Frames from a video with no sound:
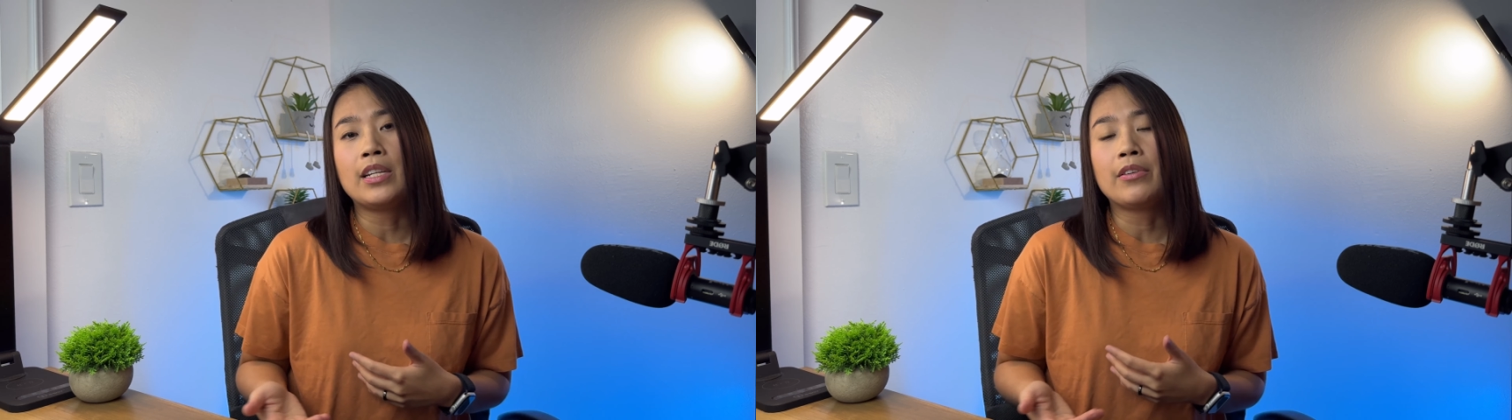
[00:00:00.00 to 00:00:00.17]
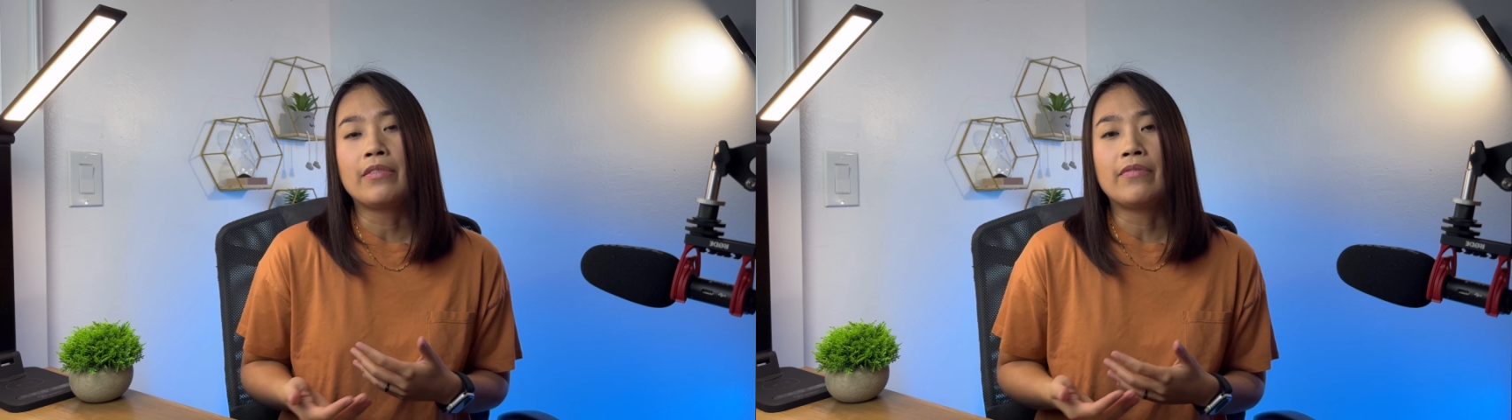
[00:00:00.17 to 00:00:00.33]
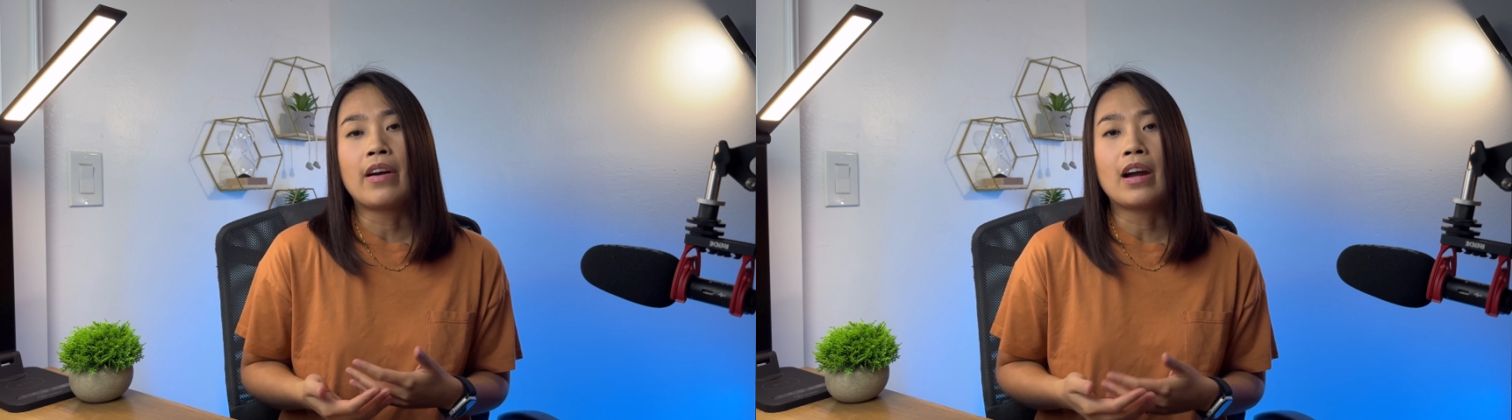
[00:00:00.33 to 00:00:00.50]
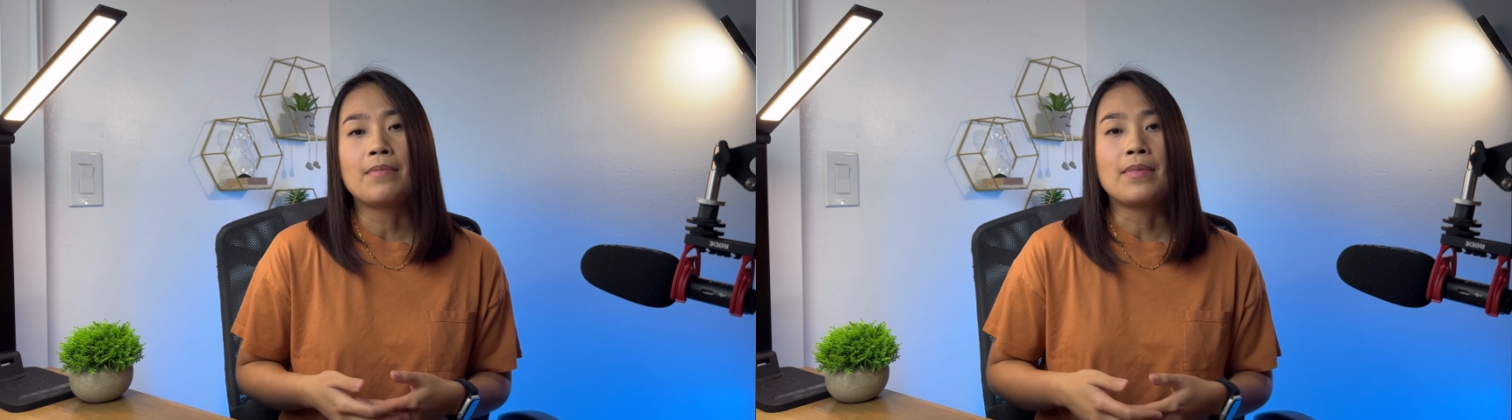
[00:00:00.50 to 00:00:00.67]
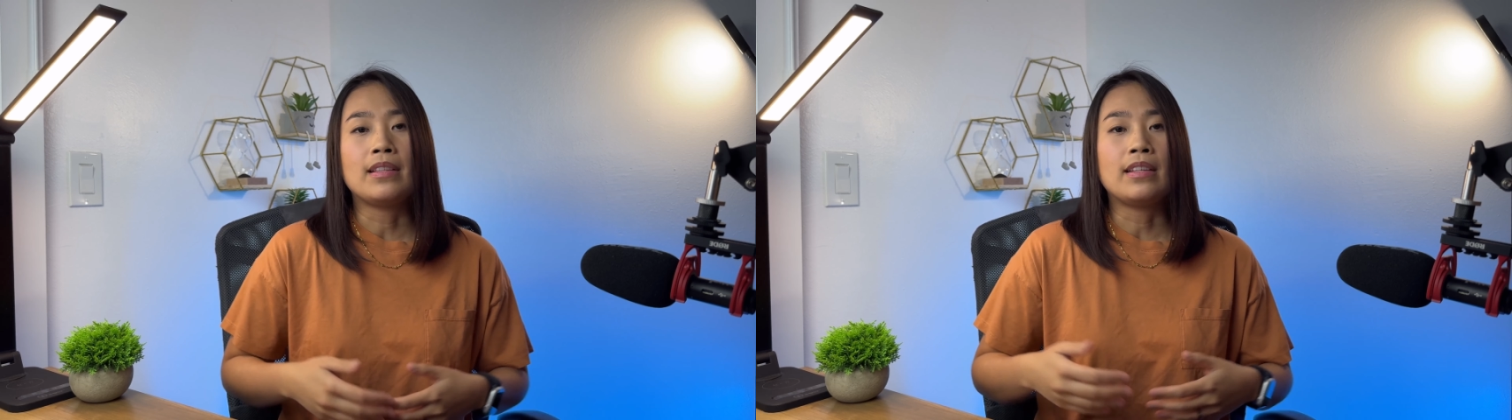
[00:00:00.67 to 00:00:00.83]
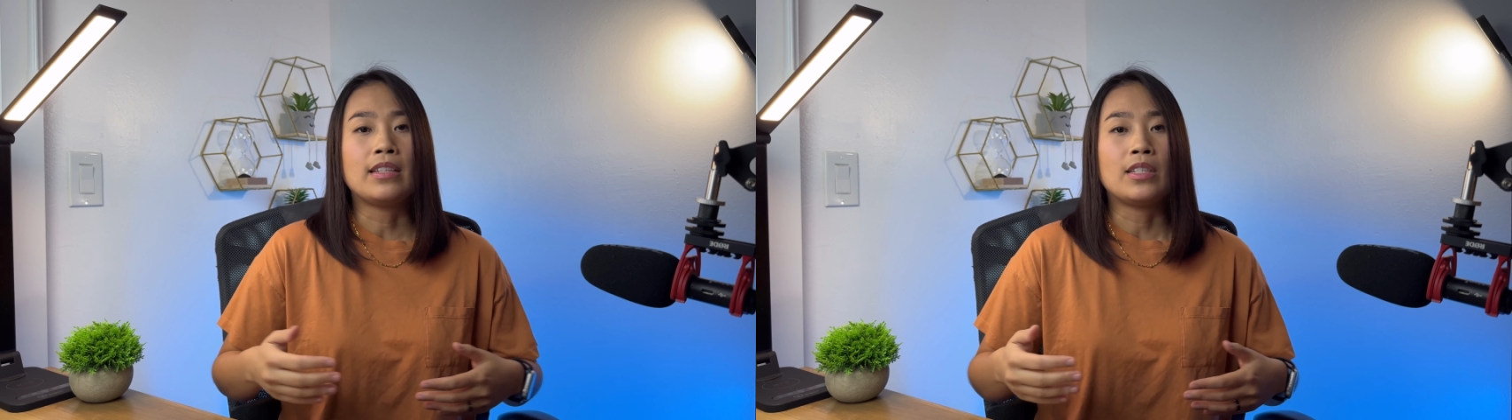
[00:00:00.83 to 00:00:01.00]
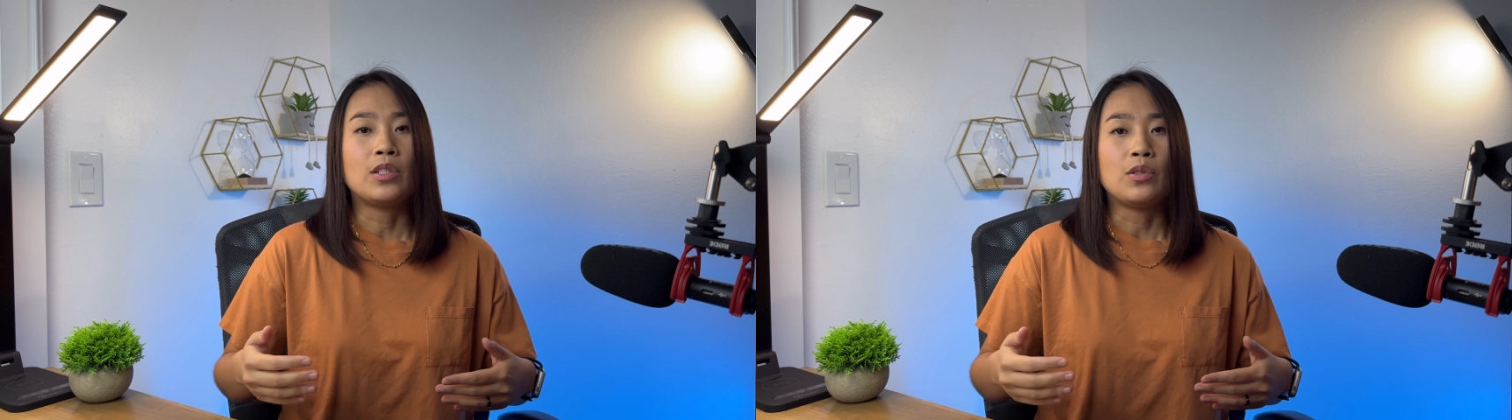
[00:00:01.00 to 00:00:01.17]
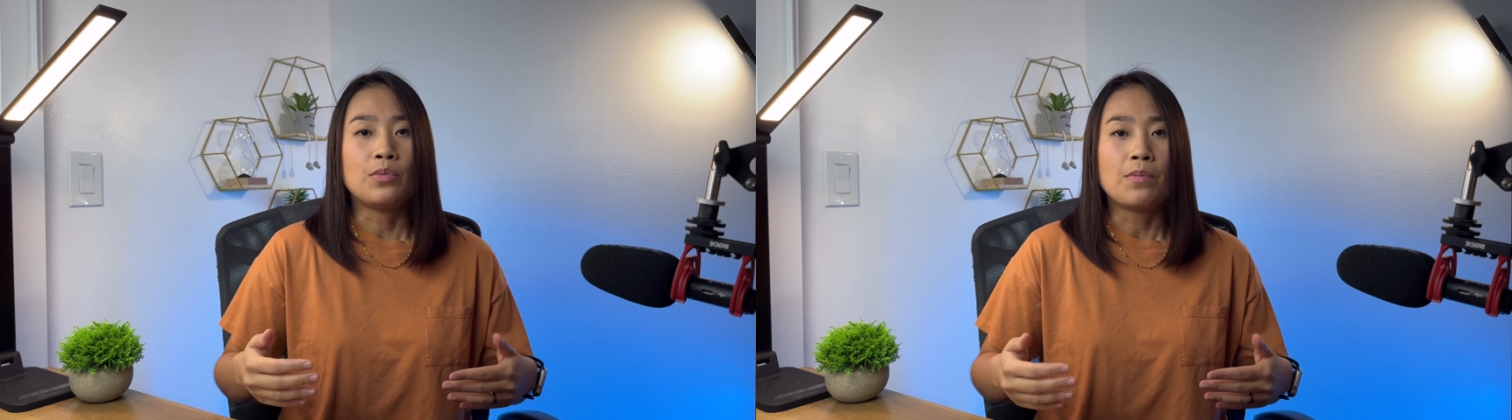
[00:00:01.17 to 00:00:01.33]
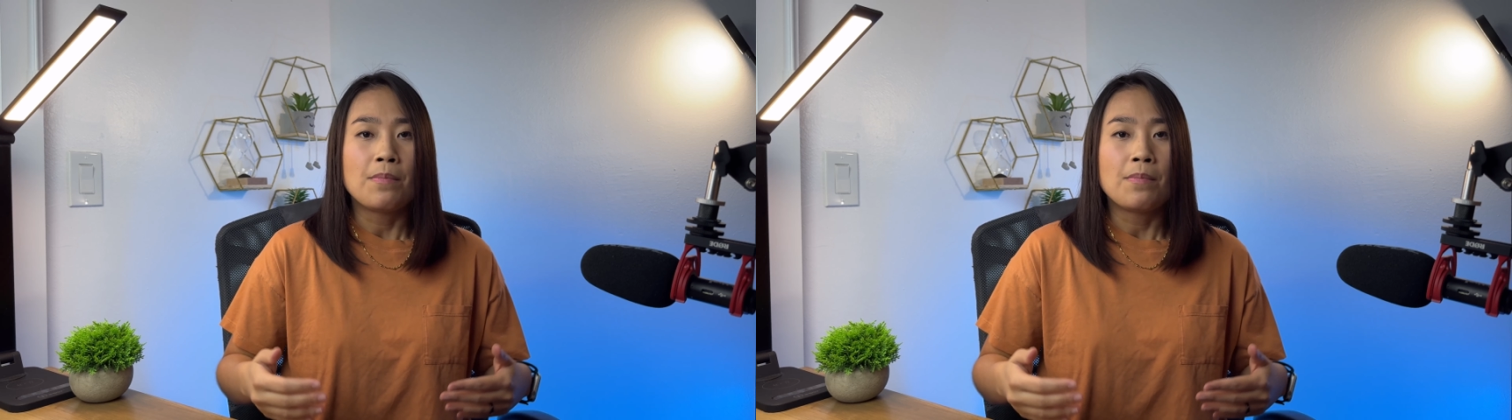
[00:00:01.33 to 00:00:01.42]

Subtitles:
your environment is to